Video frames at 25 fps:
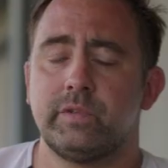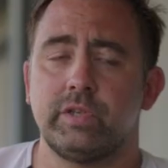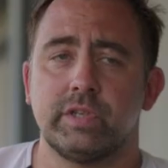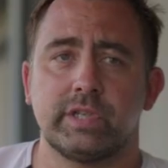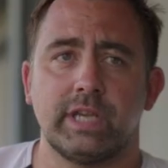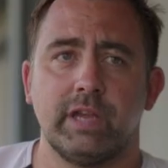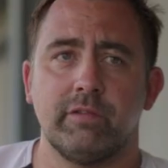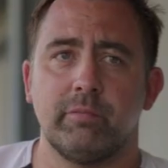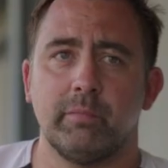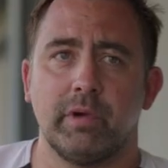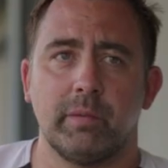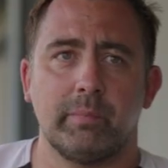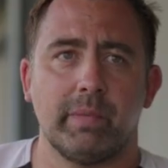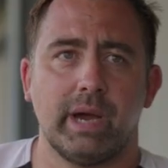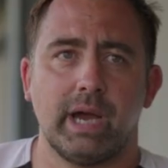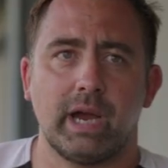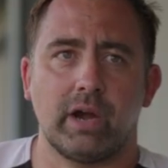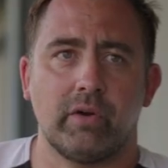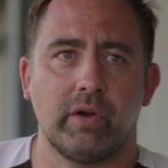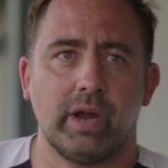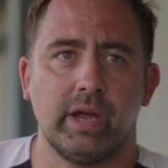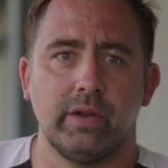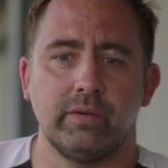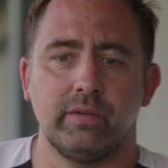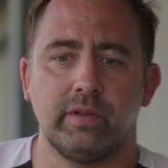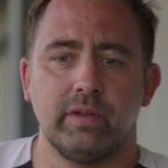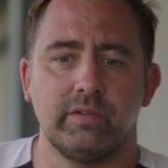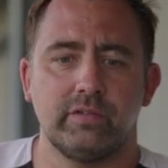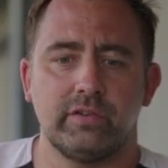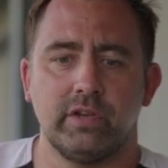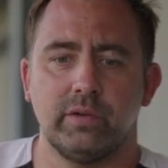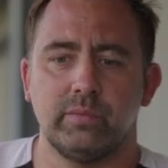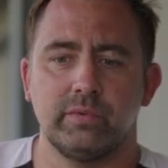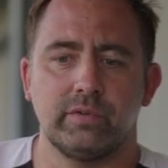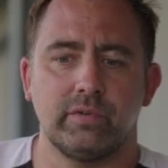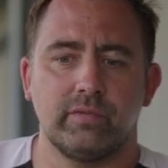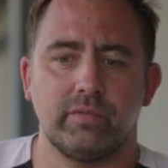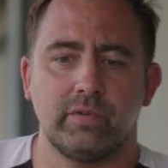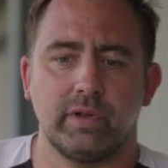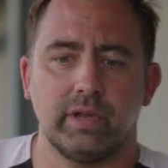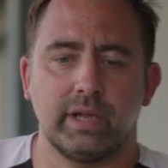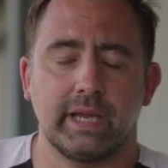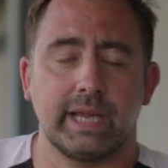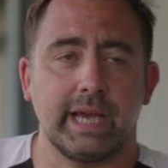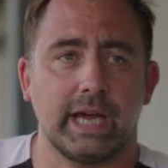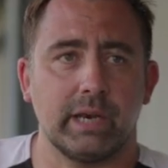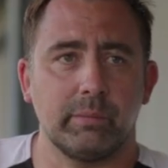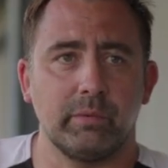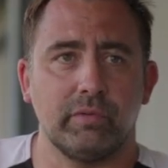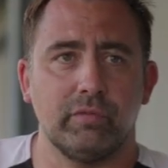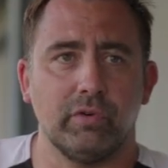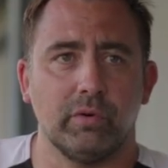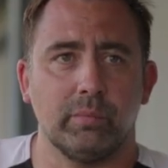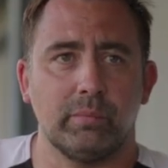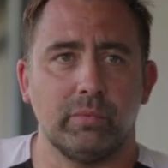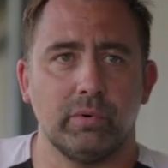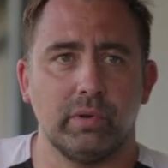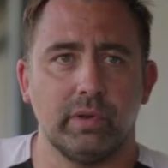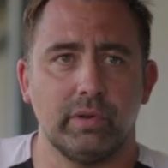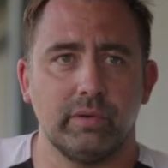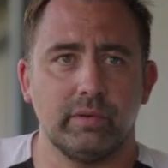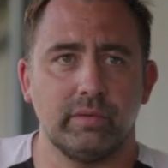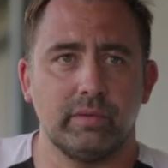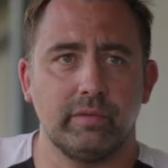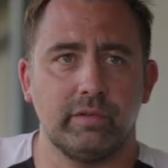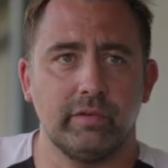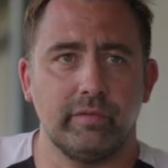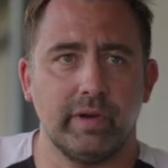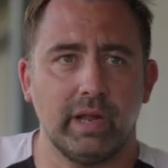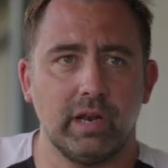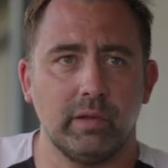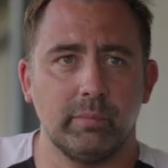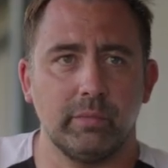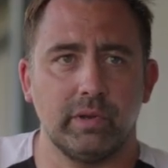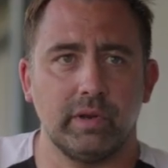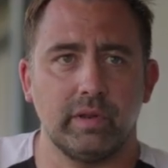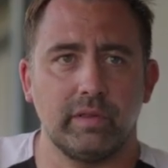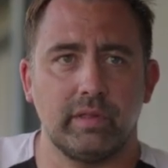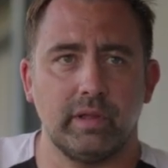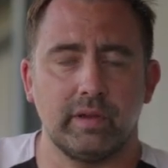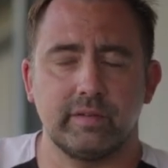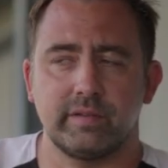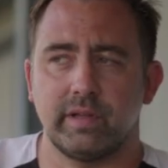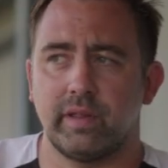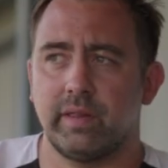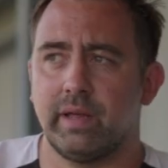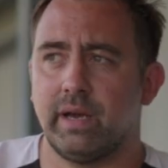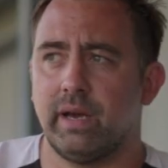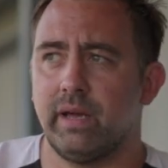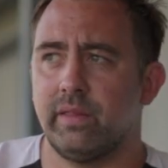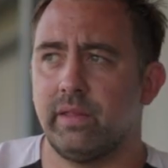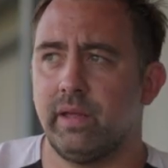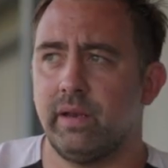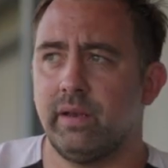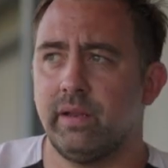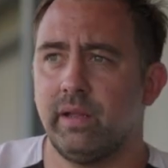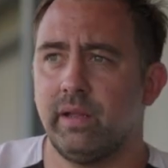Just given my background in terms of like academy football and development and things like that, then